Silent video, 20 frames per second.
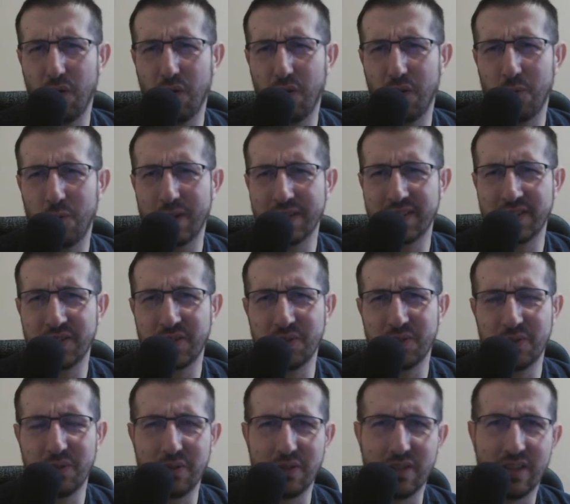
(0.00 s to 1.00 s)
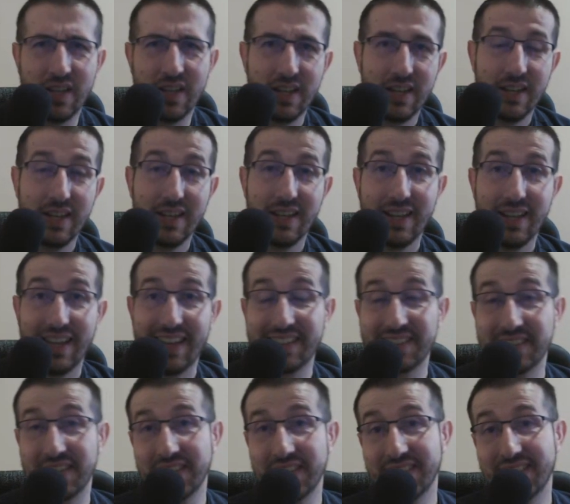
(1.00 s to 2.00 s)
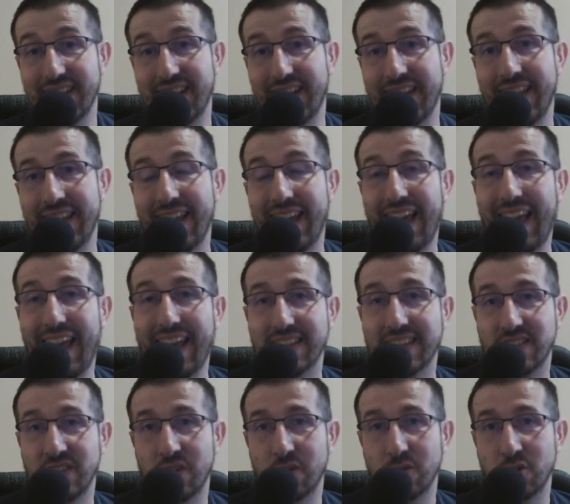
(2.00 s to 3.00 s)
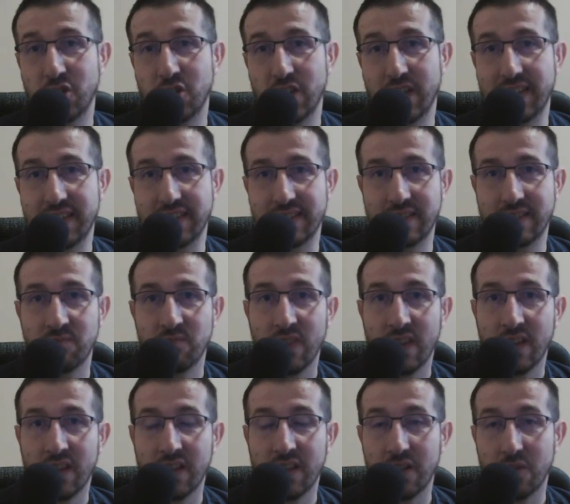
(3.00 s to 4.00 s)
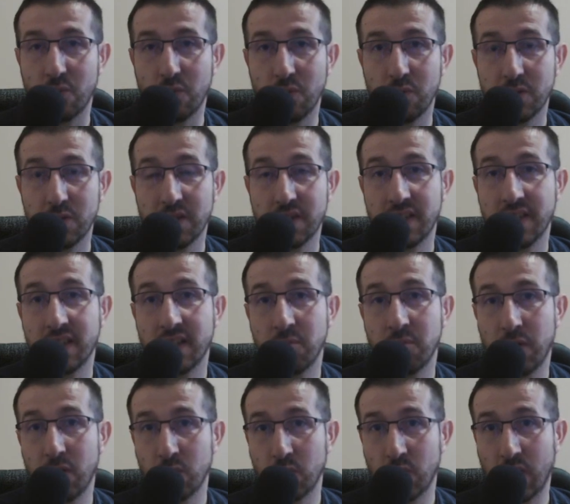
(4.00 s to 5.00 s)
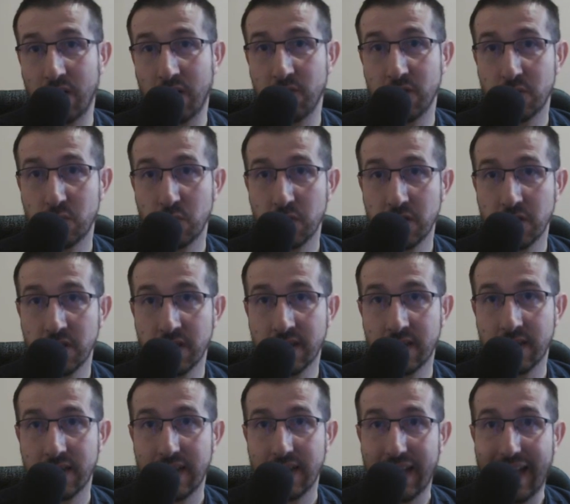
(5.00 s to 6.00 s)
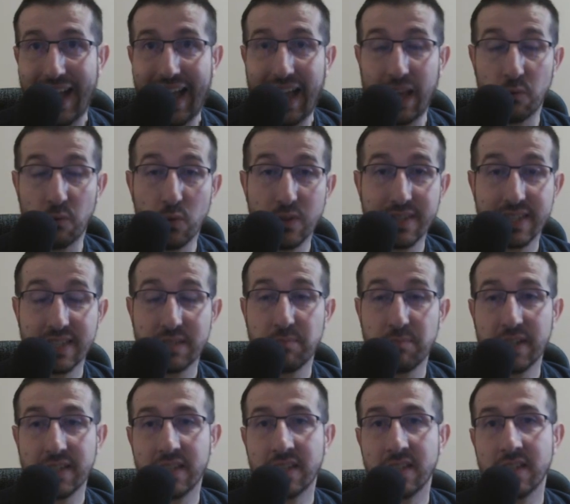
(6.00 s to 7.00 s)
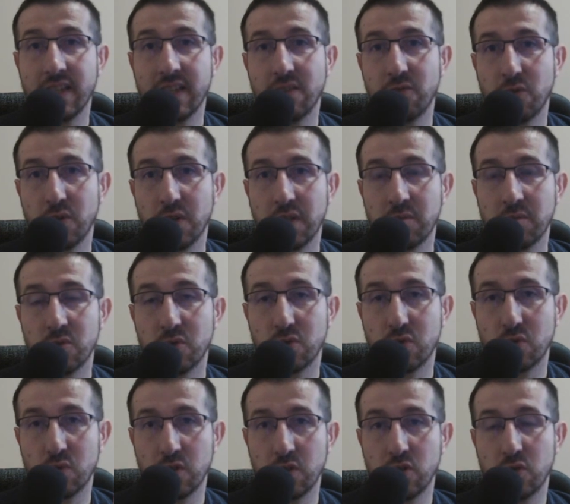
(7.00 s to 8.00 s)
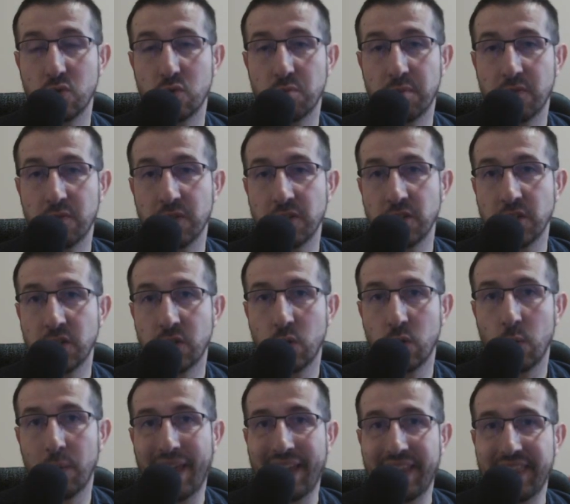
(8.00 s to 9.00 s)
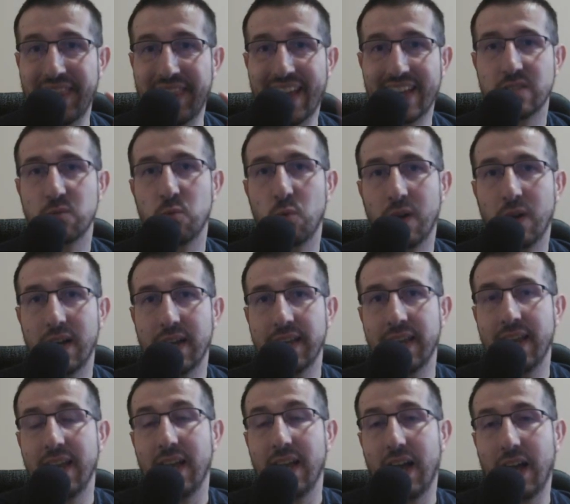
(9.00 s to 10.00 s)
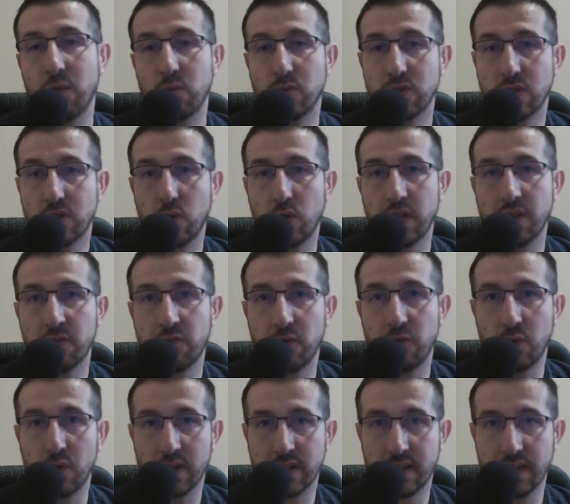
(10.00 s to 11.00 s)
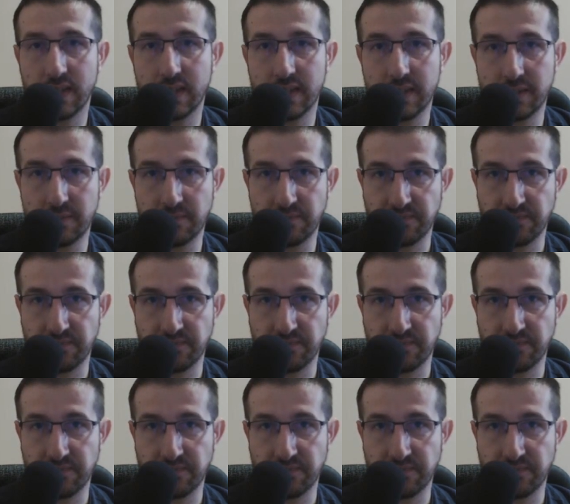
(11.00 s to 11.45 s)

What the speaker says: what a duel! And this guy has no chance. We were talking about cover switching. I was expecting there for him to switch to Super Vegito, and that's why I was going for